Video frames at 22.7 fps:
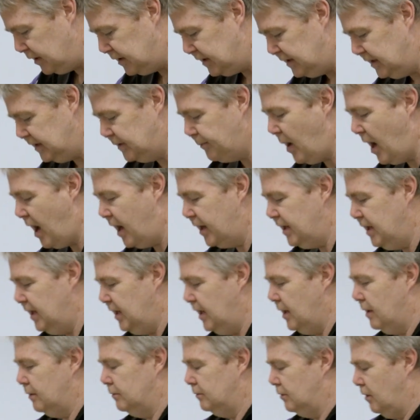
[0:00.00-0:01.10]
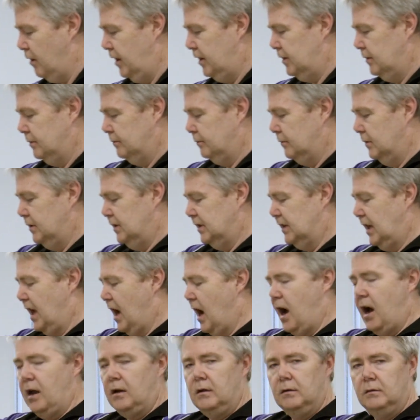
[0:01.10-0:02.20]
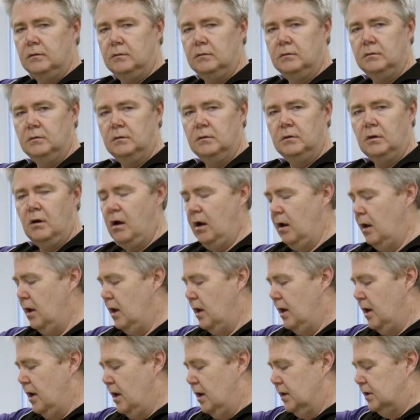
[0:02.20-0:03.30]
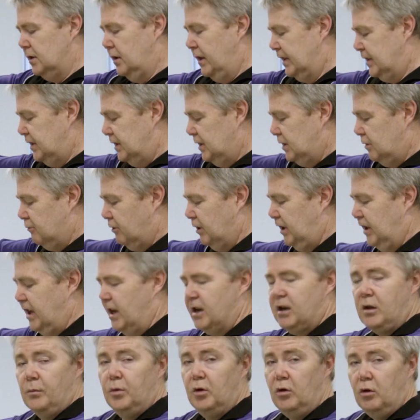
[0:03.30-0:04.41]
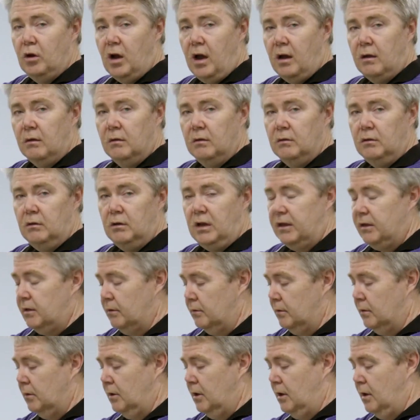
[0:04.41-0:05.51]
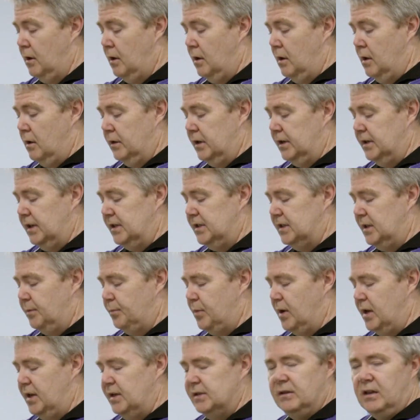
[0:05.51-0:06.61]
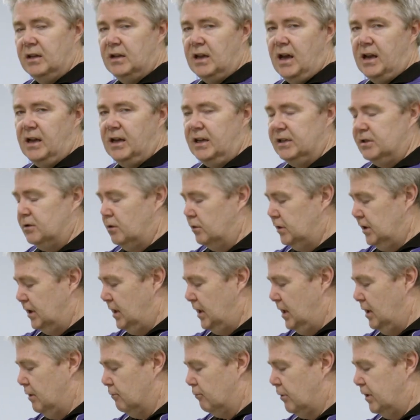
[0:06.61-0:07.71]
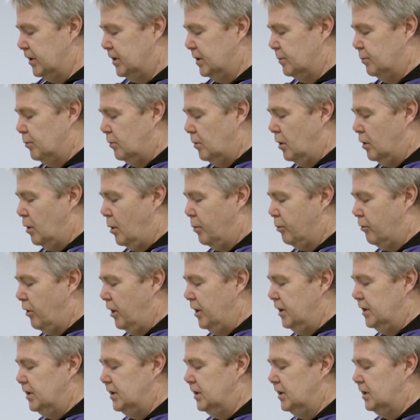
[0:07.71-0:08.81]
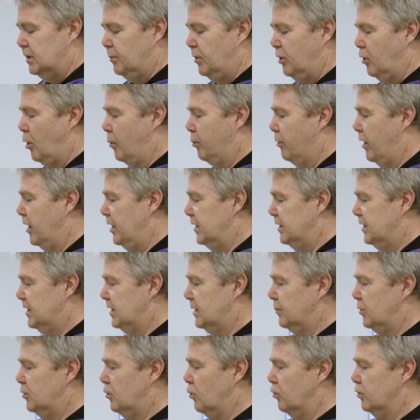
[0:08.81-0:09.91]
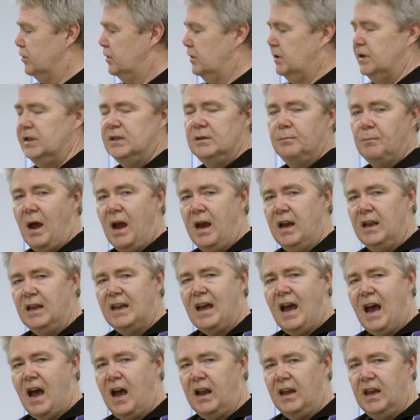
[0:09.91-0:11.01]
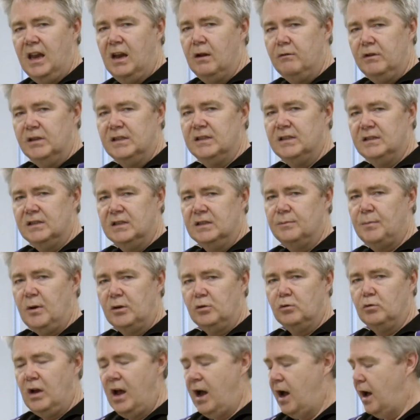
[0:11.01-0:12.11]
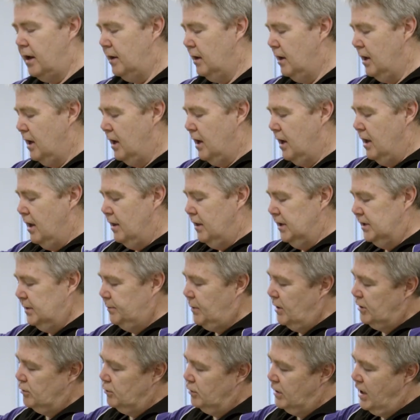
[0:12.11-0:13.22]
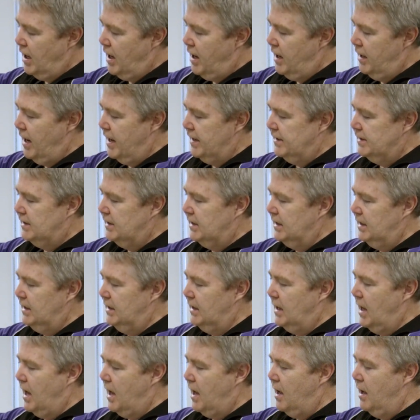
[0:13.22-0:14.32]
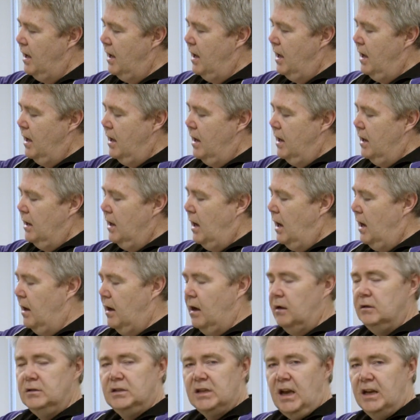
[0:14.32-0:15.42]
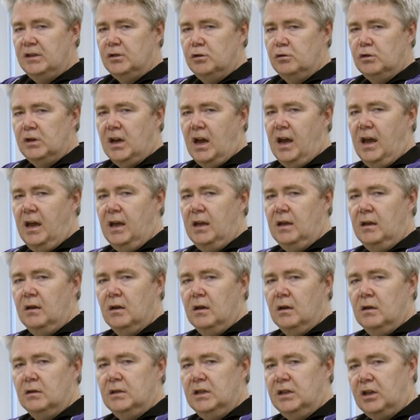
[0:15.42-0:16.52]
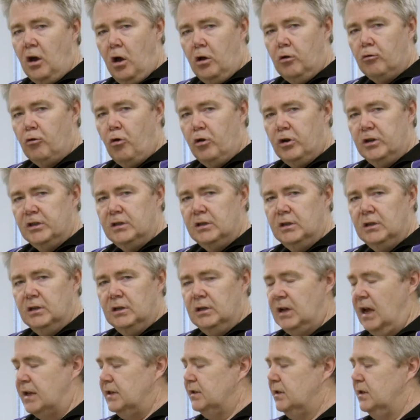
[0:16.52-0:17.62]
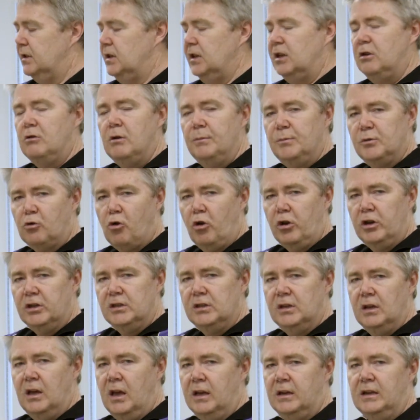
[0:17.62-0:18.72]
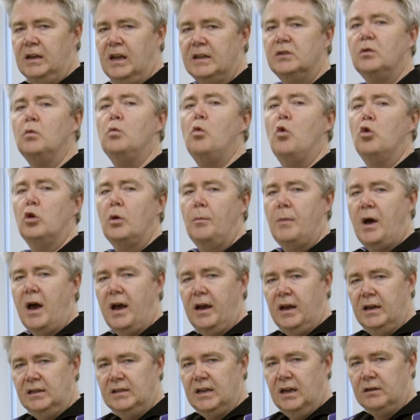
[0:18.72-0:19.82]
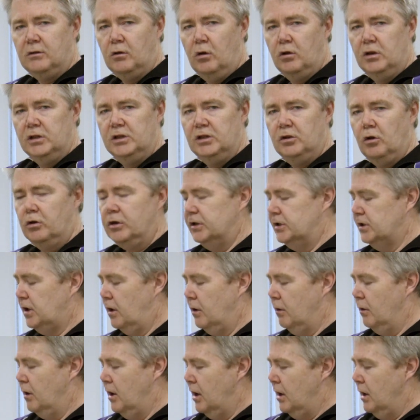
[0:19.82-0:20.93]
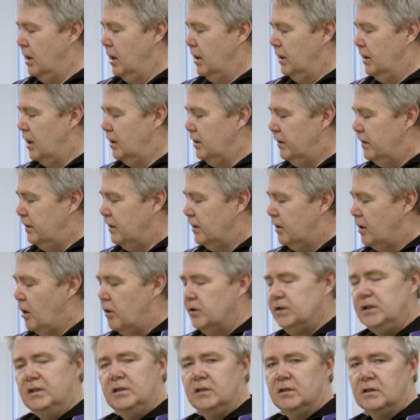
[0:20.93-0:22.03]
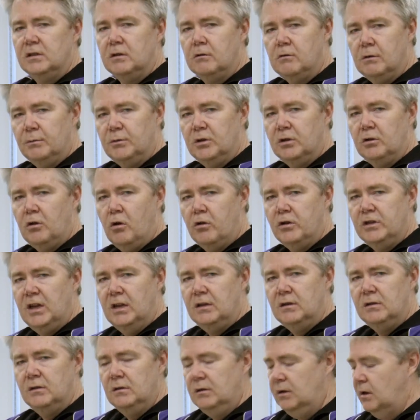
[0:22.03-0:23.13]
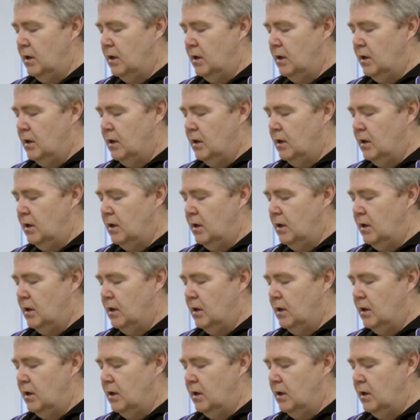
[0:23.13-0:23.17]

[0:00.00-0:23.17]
It's this part here, right? This card, right? So that's just really a computer. You get the DCPs and the data gets onto here. It runs an operating system, and the operating system talks to this main card here, and this is the special card. This special card has the J2K decoder on it, and has the decryptor on it, and it has the watermarking technology on it. So the only thing that goes in is encrypted content.